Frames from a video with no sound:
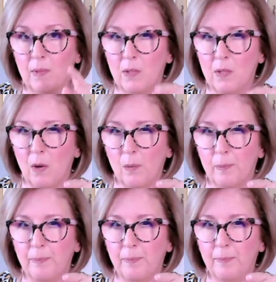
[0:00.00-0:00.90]
So
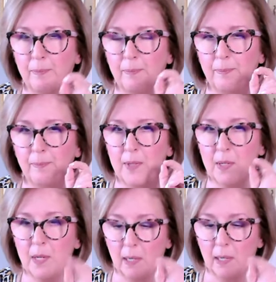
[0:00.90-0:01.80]

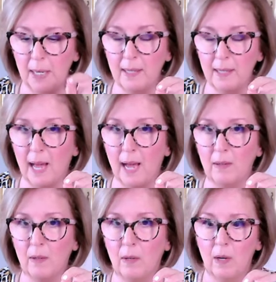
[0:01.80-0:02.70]
stick a pin in that
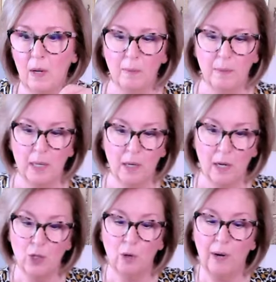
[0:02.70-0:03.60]

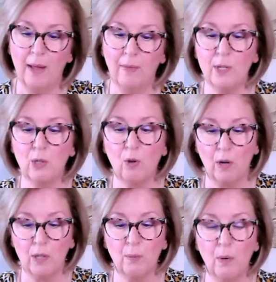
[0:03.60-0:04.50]
because you're at this
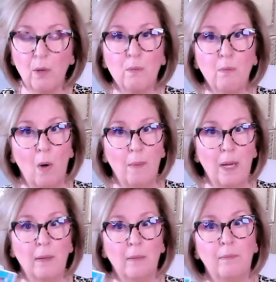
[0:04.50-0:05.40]
crossroads
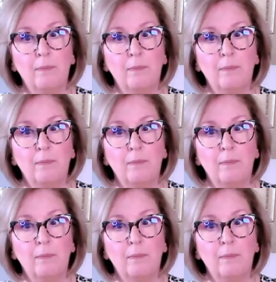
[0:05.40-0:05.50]
moment.